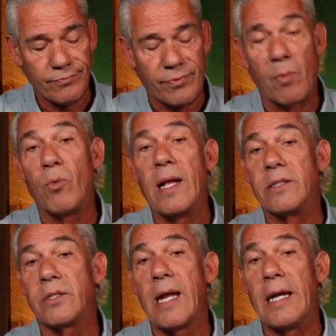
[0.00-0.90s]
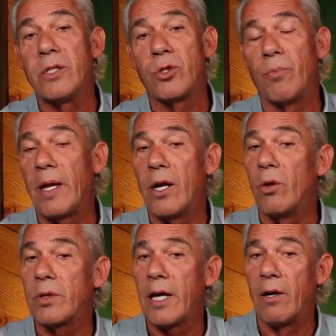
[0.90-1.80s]
red states whom they
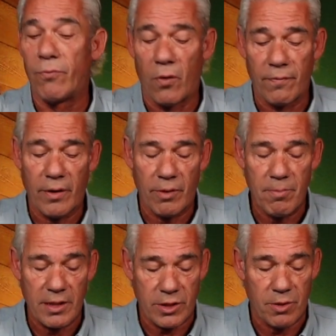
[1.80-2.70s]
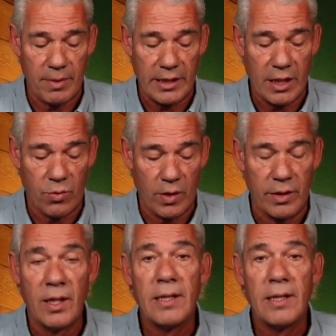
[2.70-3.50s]
don't care for very much to begin with.